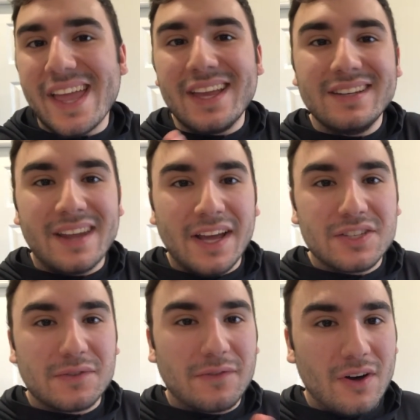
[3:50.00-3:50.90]

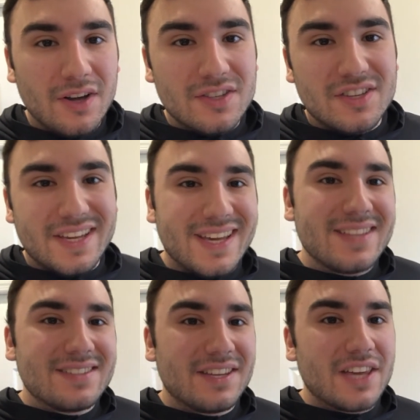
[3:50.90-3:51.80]
index funds,
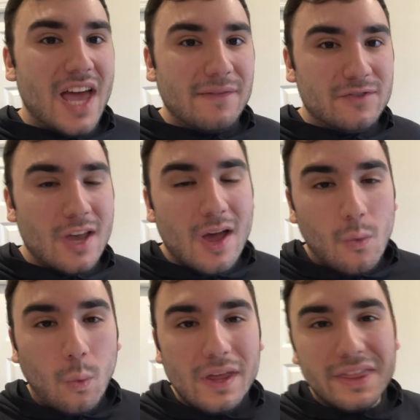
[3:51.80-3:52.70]
ETFs
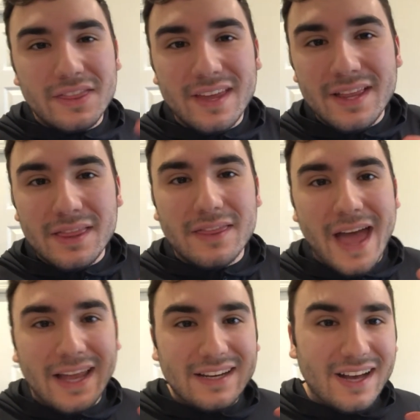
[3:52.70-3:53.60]
within
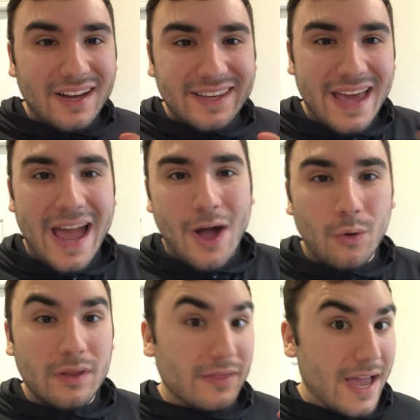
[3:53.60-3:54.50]
that
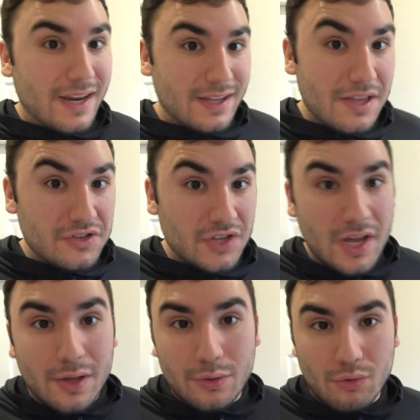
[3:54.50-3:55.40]
account that is
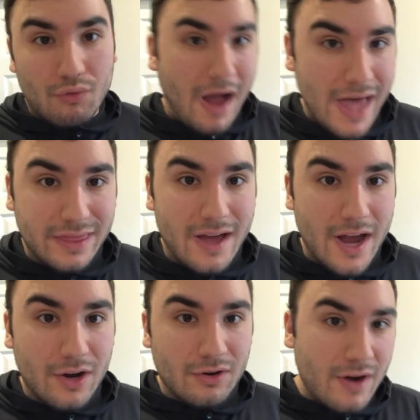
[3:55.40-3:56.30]
the Roth
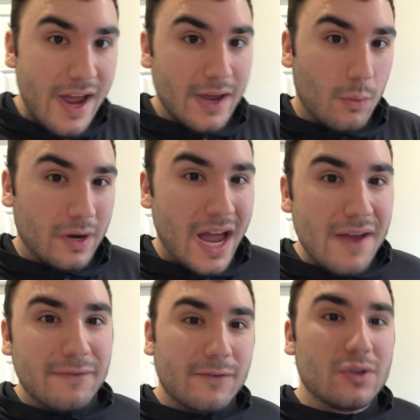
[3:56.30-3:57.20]
IRA. When
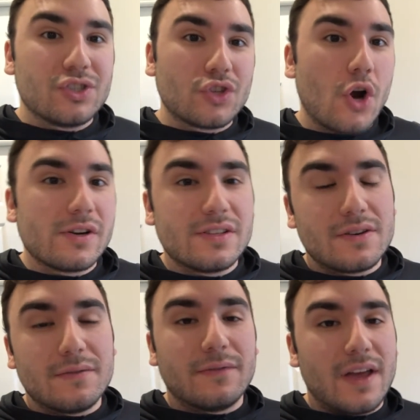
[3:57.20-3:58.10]
I first started
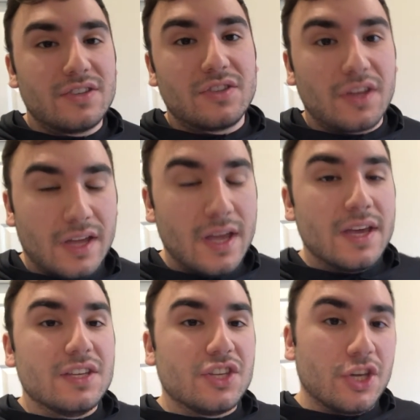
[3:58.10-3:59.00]
investing
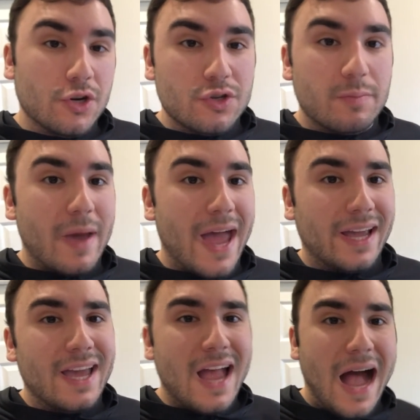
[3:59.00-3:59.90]
years
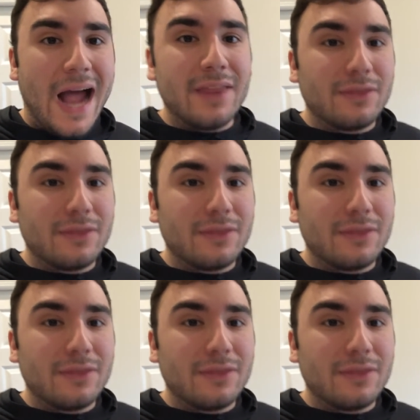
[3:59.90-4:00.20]
back, I